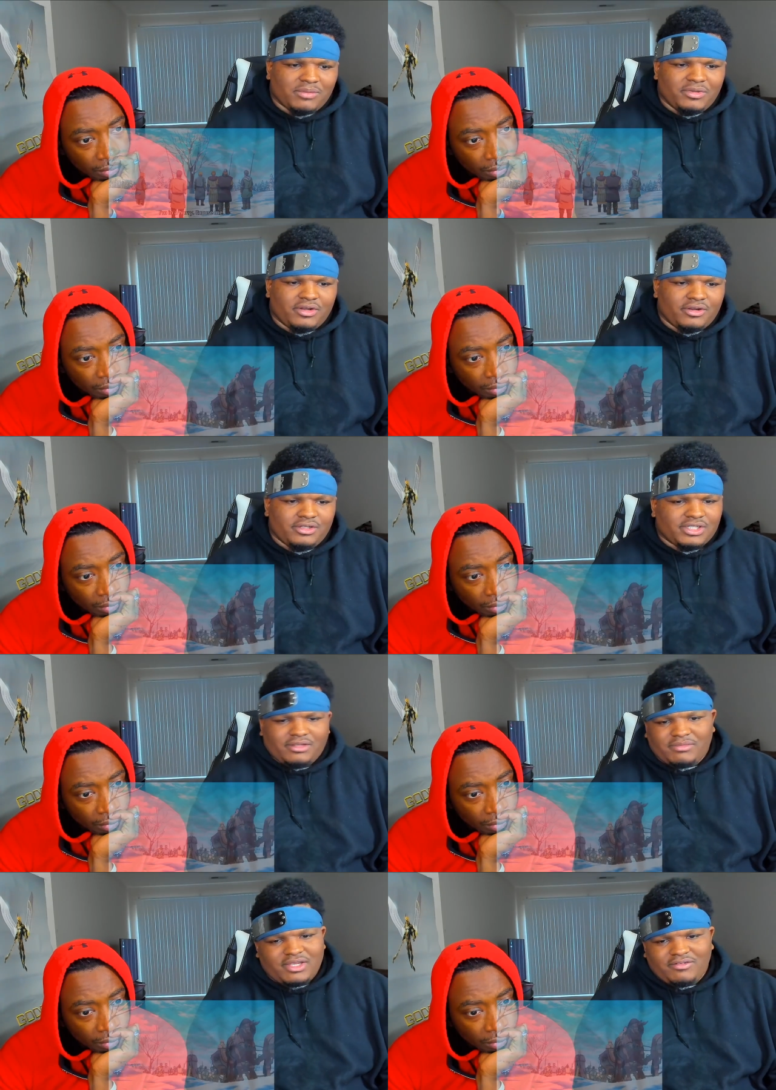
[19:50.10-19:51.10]
Speaker 1: a hurry like man
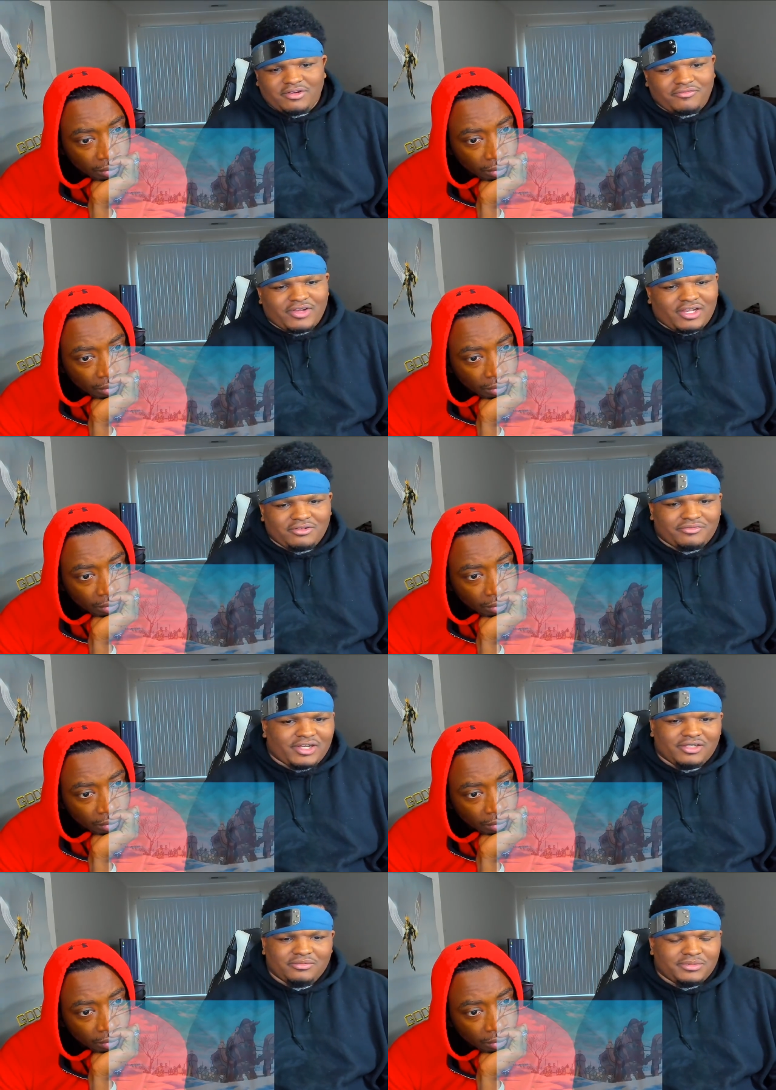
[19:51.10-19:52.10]
you gonna follow follow
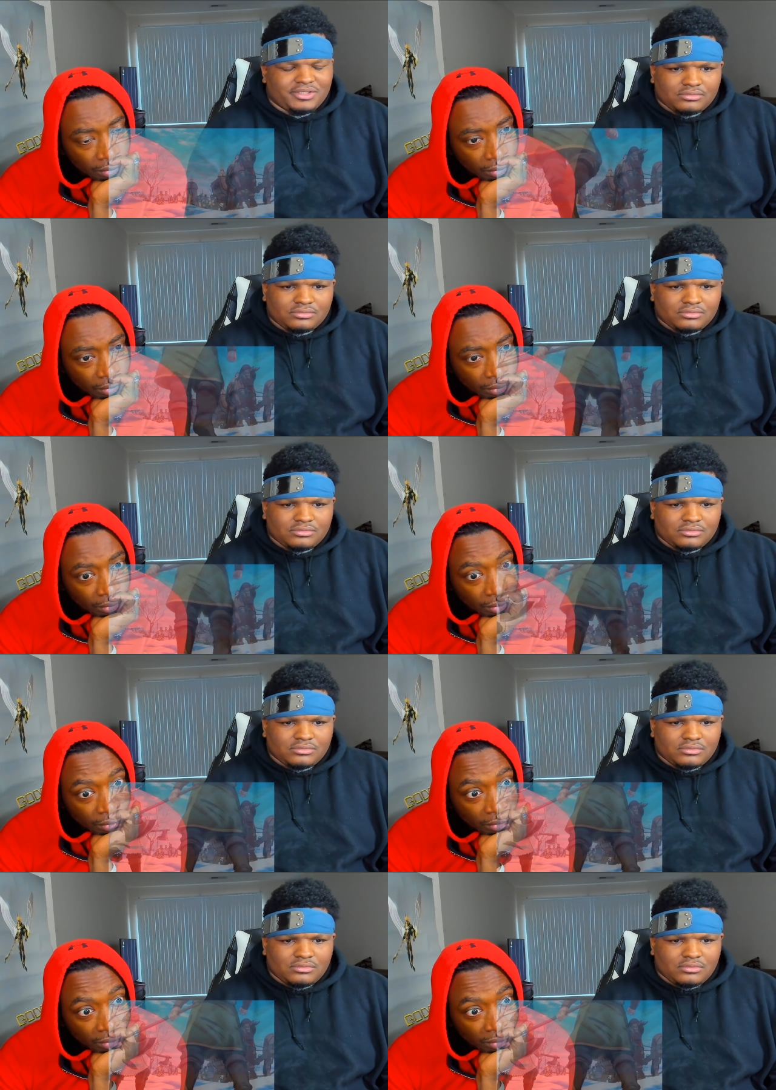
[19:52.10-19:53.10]
bro
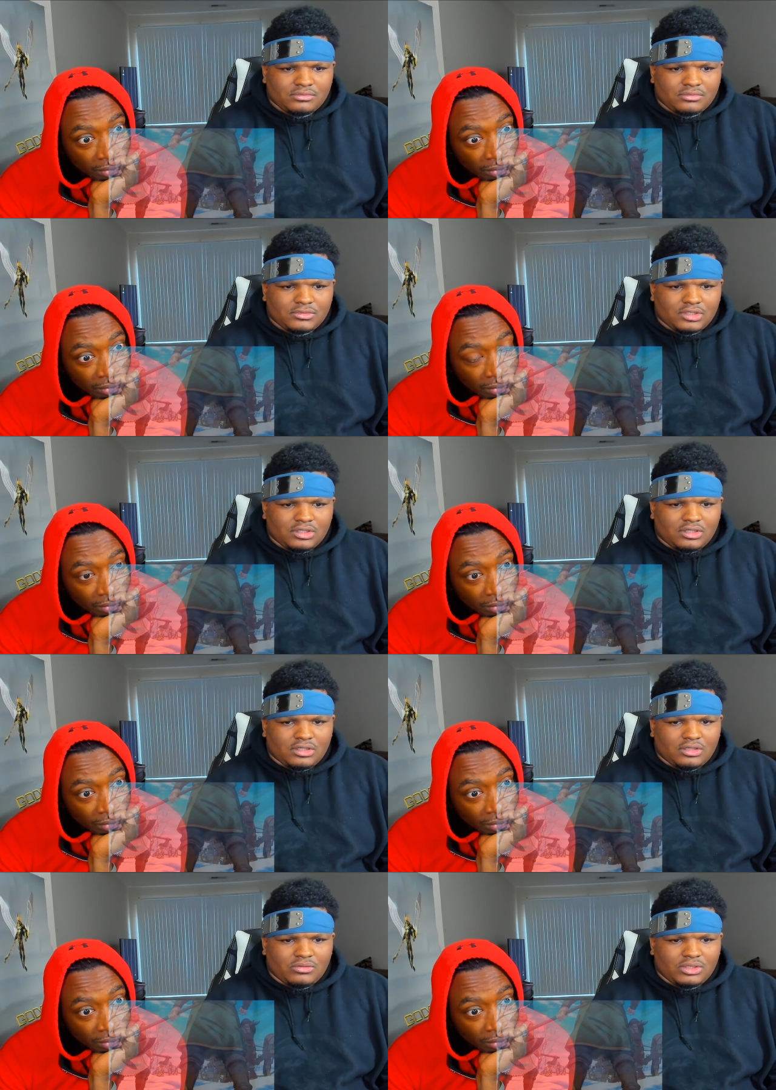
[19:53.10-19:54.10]
Oh
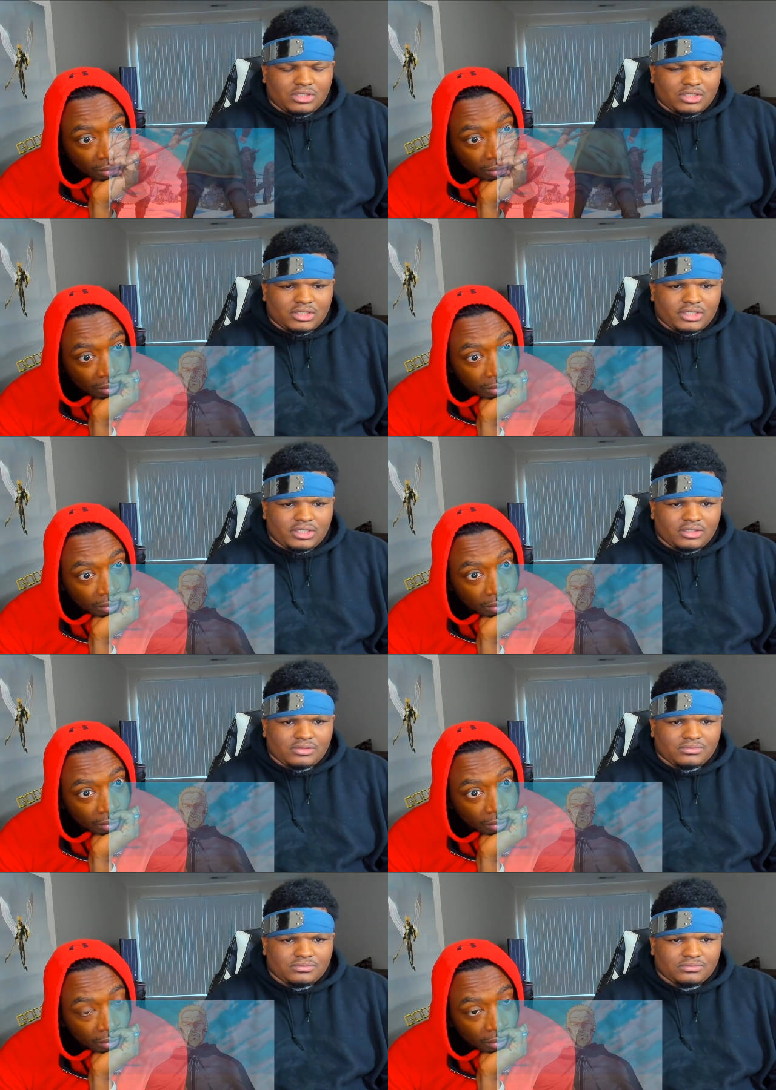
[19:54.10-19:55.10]
what the heck
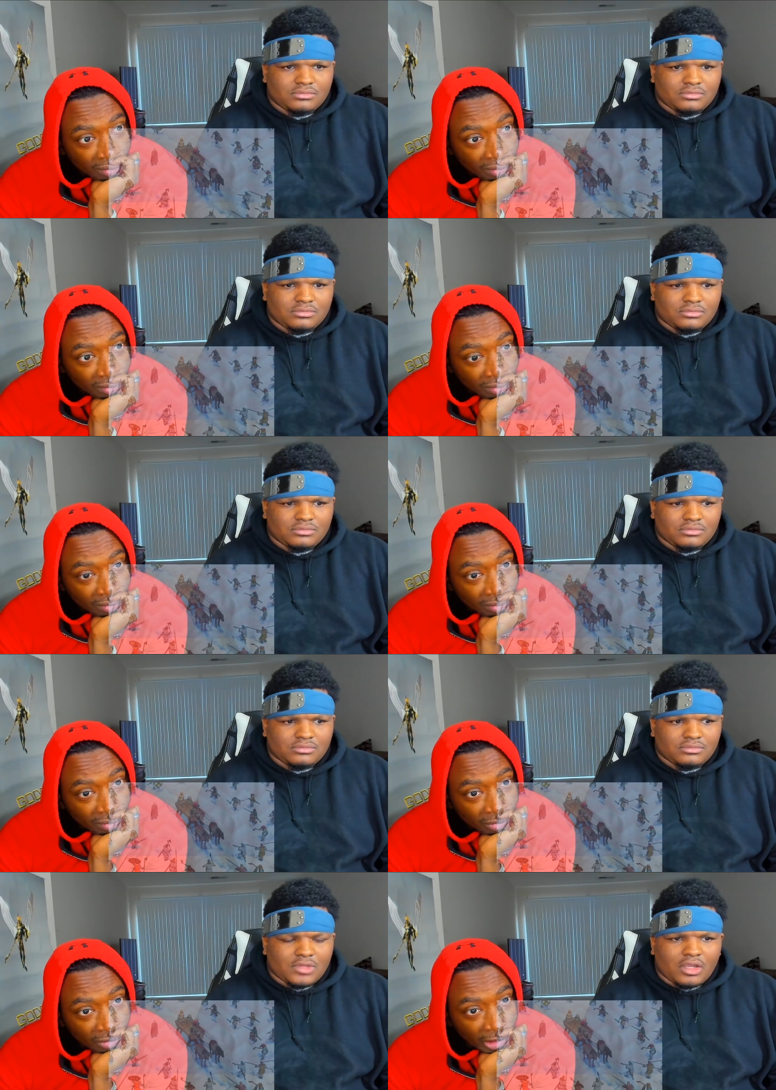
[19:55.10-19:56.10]

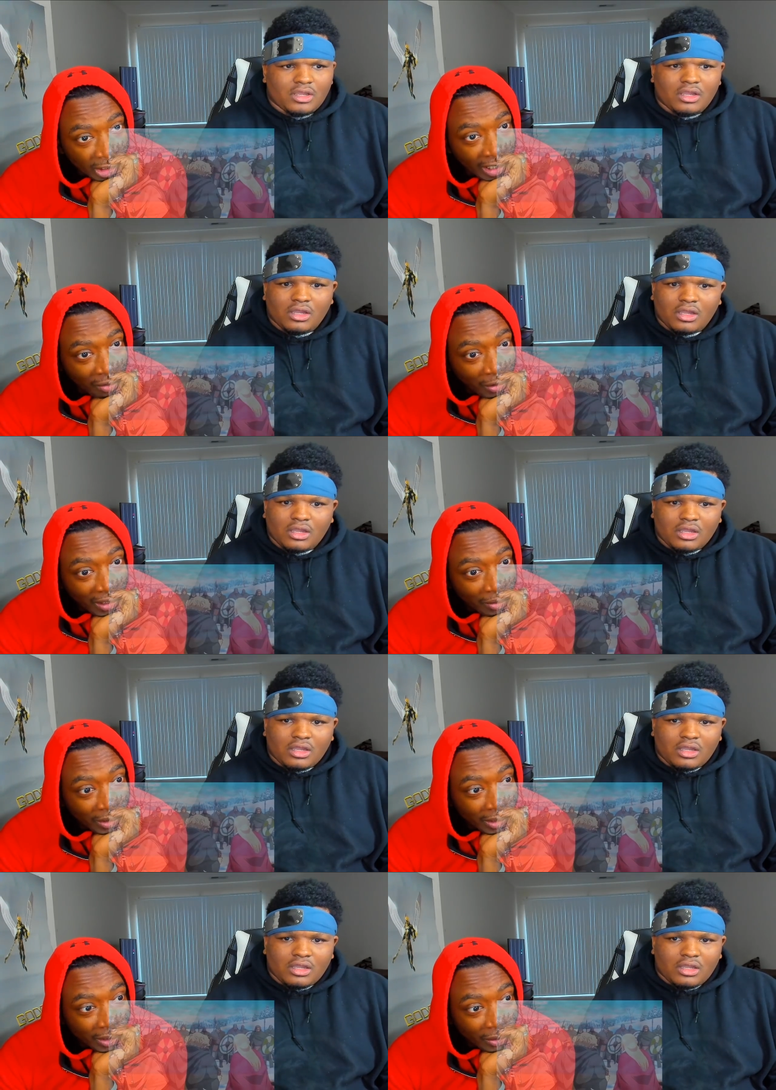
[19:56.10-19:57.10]
Speaker 2: Do y'all really want to
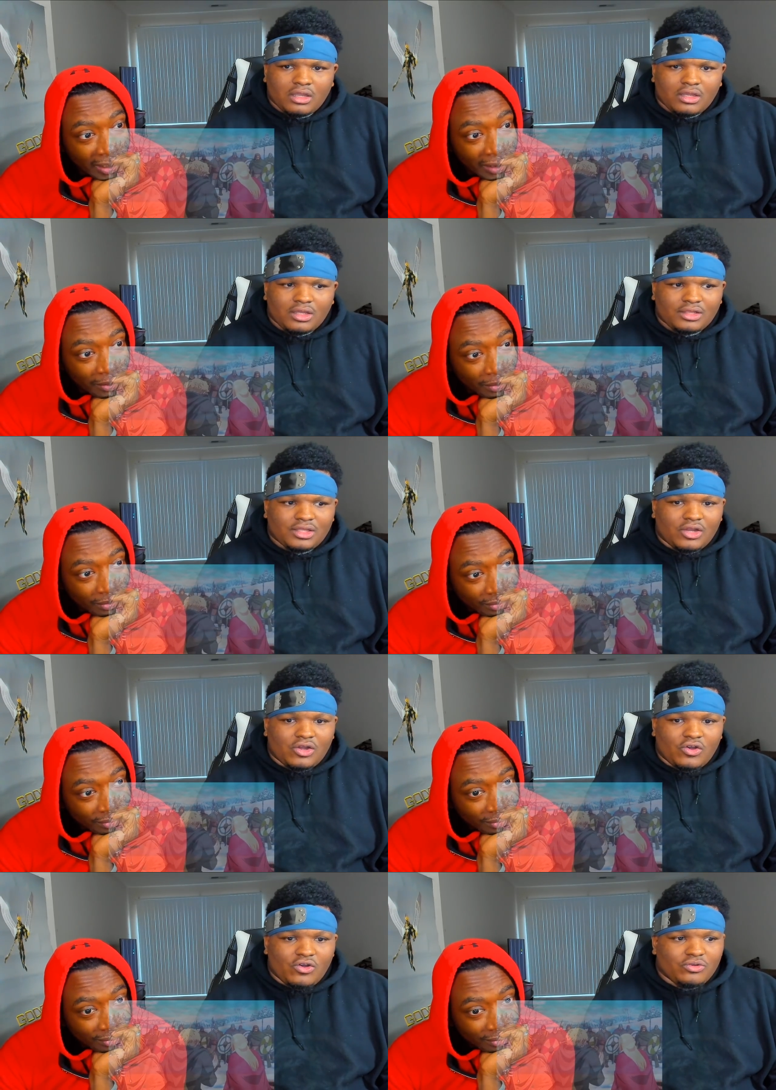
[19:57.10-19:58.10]
do that? The
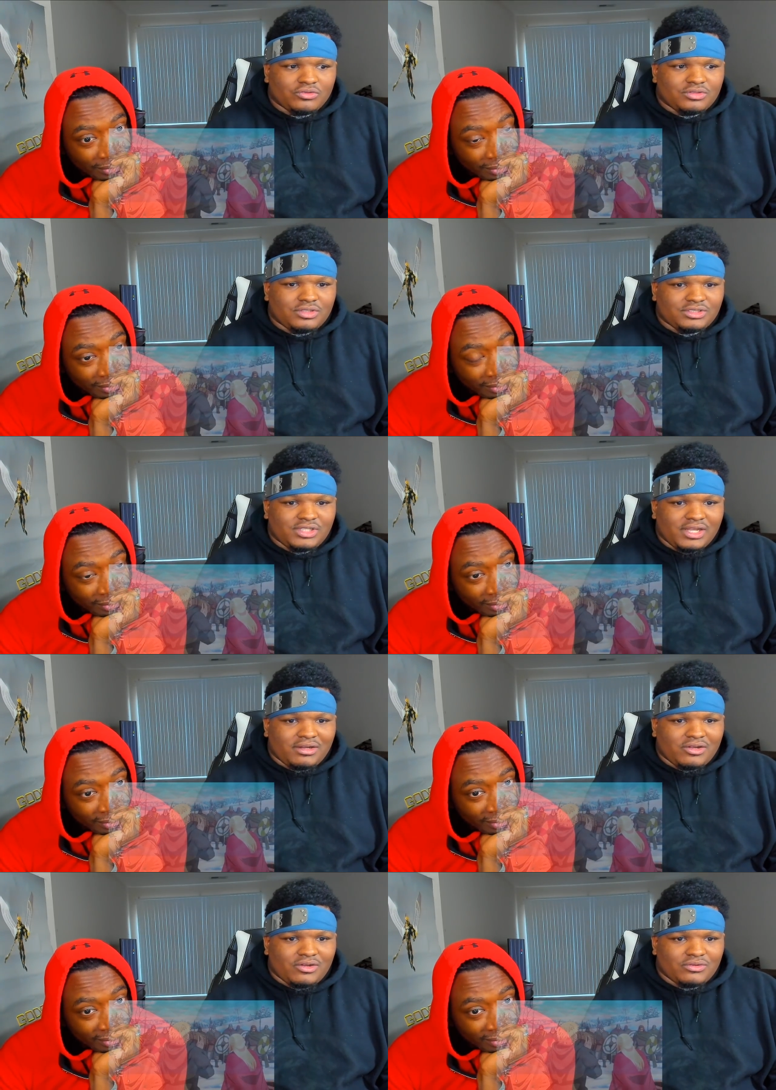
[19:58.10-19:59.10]
whole,
Speaker 1: just the the
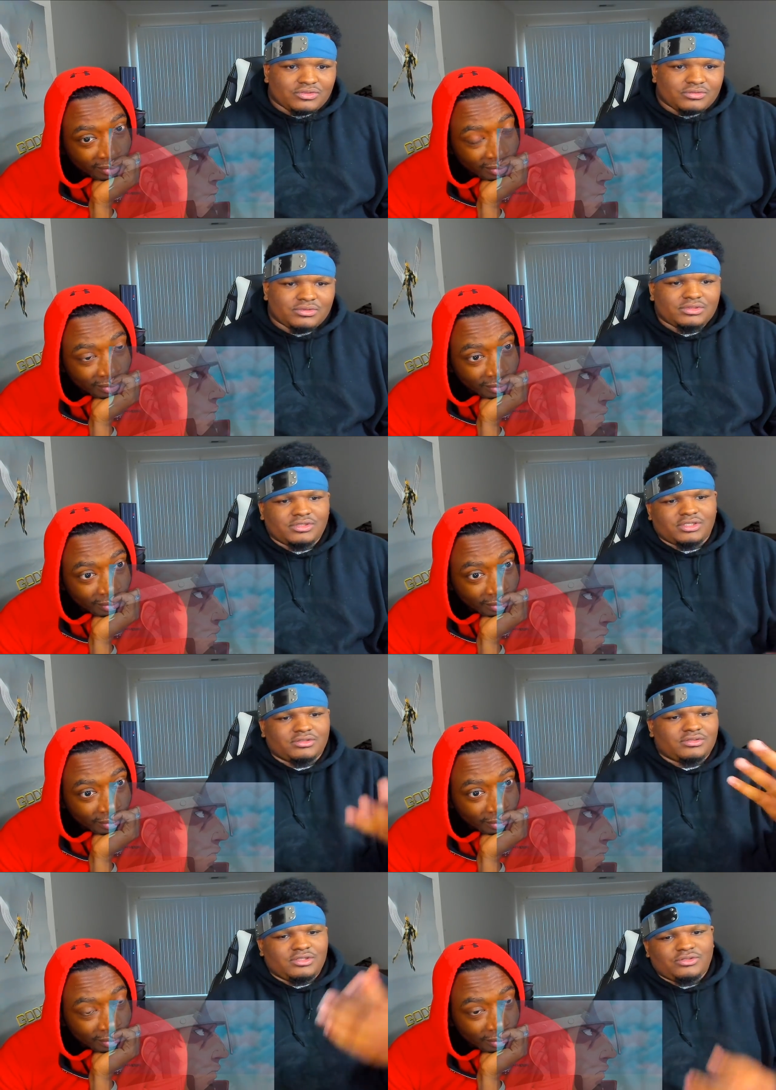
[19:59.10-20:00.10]
whole, this nigga
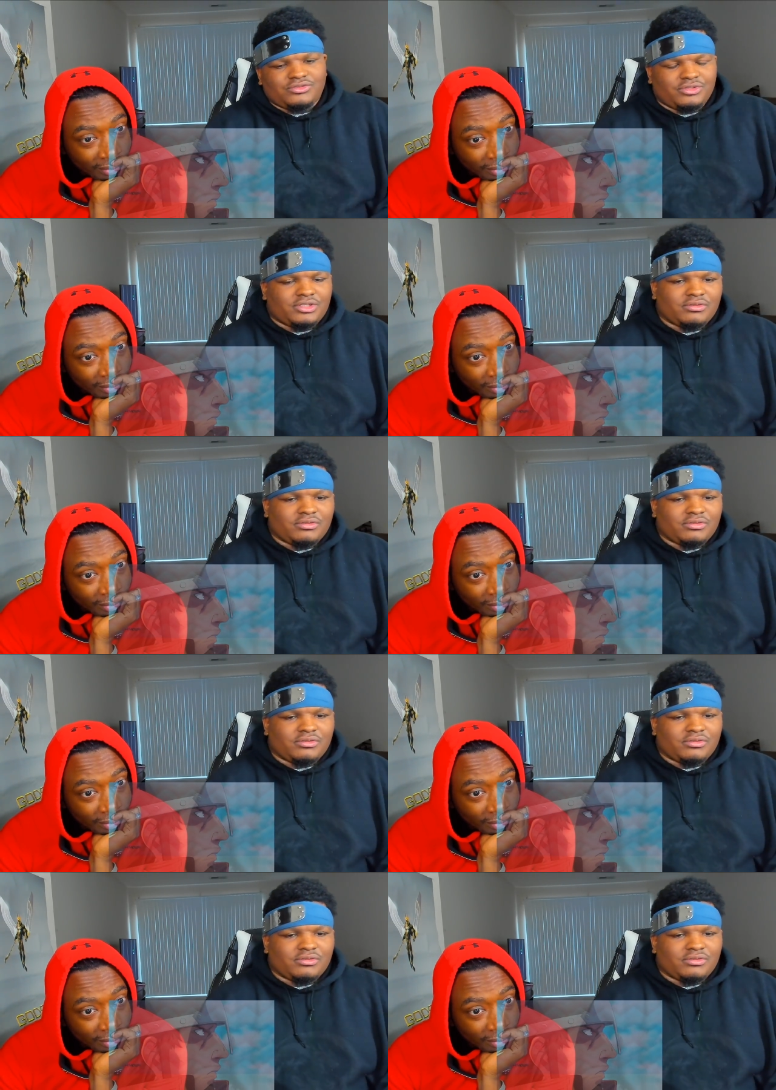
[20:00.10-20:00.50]
still drinking,